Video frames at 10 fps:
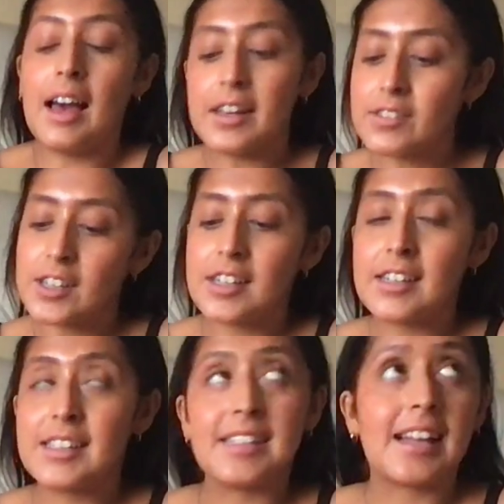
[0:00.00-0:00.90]
And of
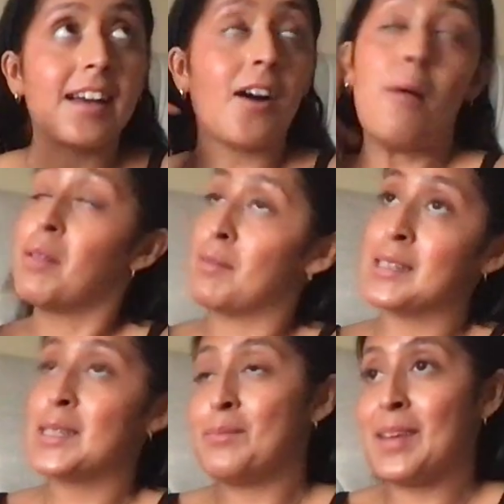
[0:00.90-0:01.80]
course, he like
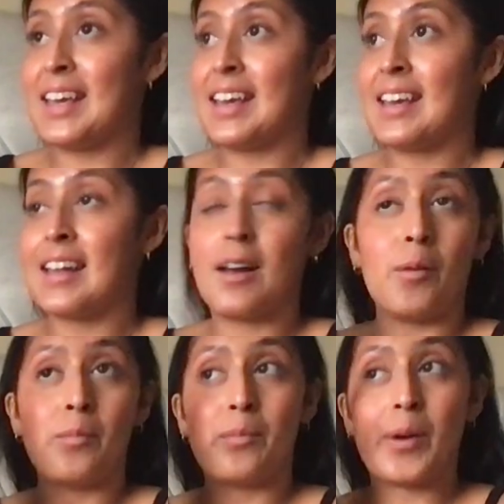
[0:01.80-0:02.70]
complimented me and how
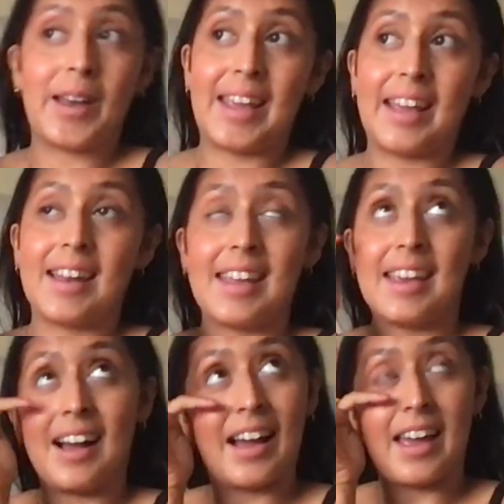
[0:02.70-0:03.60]
pretty and
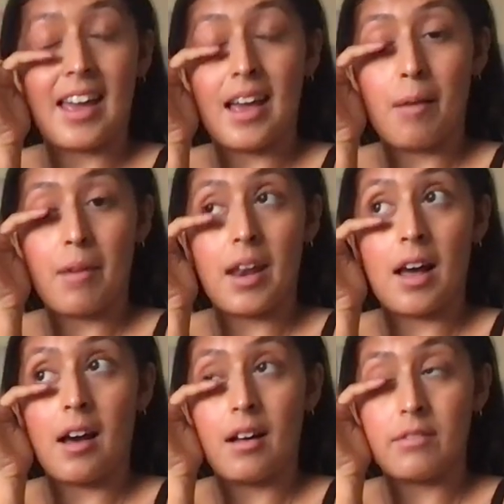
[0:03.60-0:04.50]
young I am and
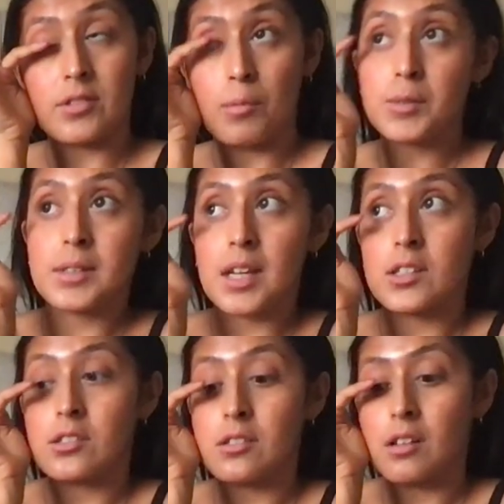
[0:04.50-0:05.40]
how I have so much
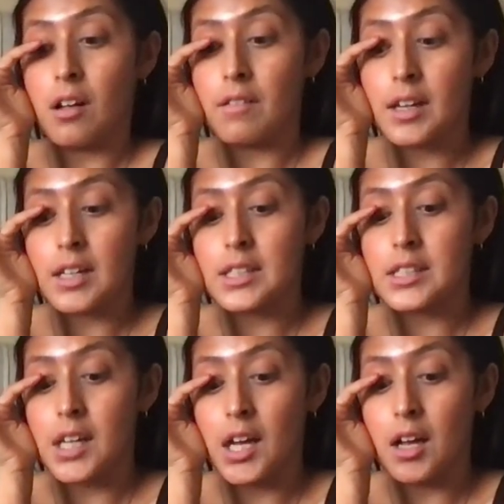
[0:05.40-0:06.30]
potential and all that good
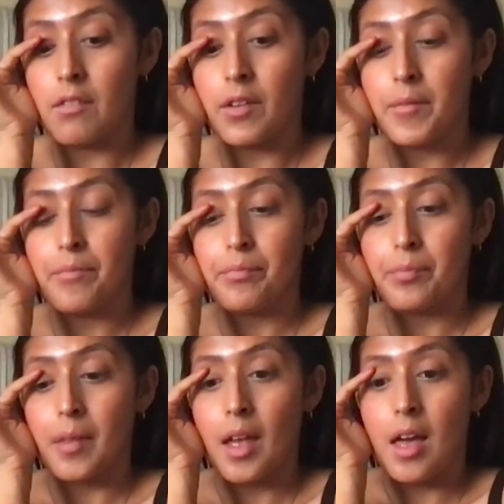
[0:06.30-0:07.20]
stuff
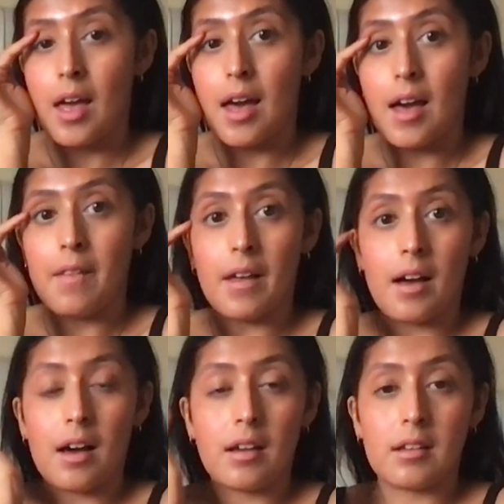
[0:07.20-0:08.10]
and that
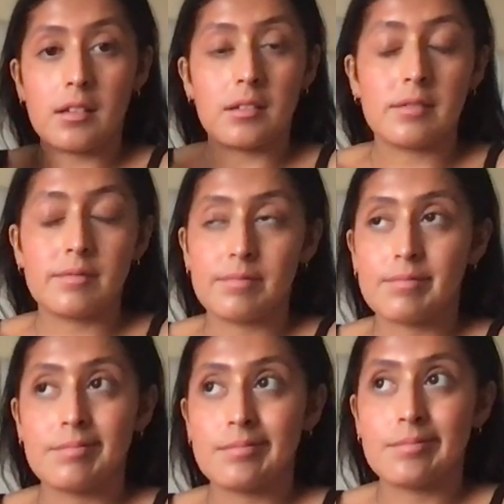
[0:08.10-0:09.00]
I
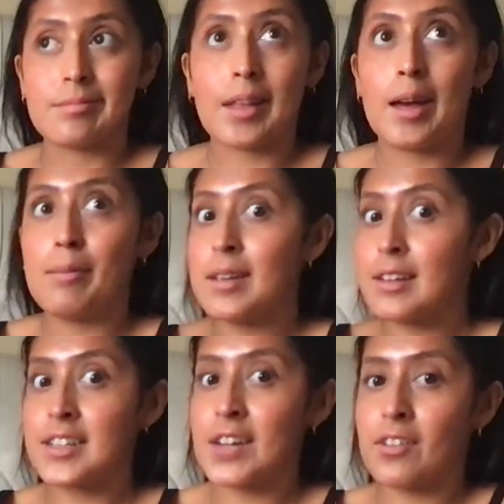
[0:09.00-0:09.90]
I'm basically
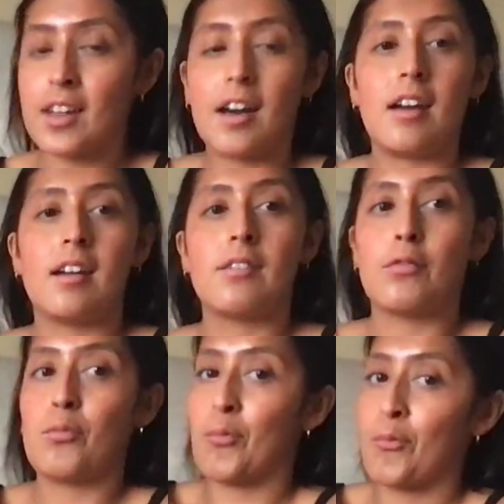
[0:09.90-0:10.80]
set for life.
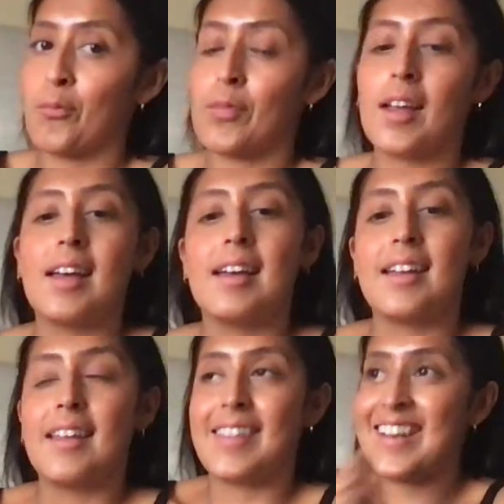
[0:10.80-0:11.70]

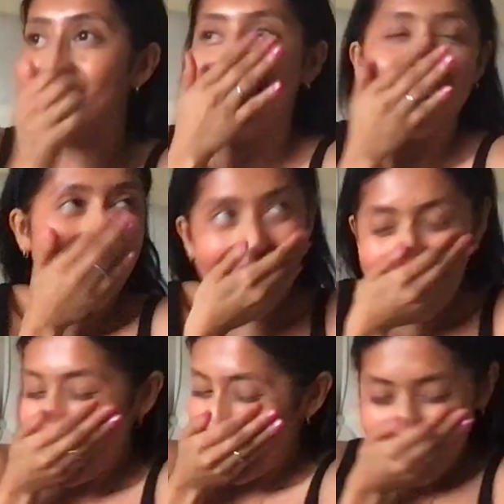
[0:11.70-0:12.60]
Thank God.
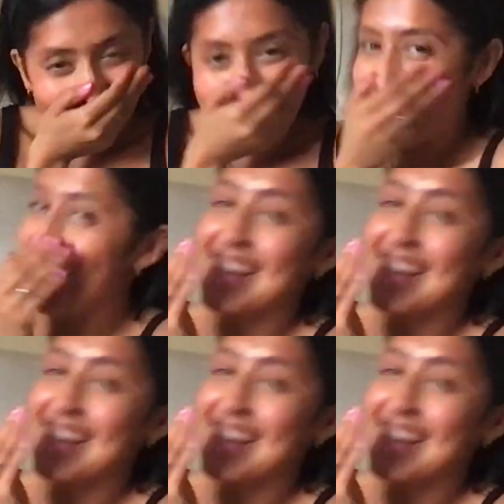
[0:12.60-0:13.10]
Ah,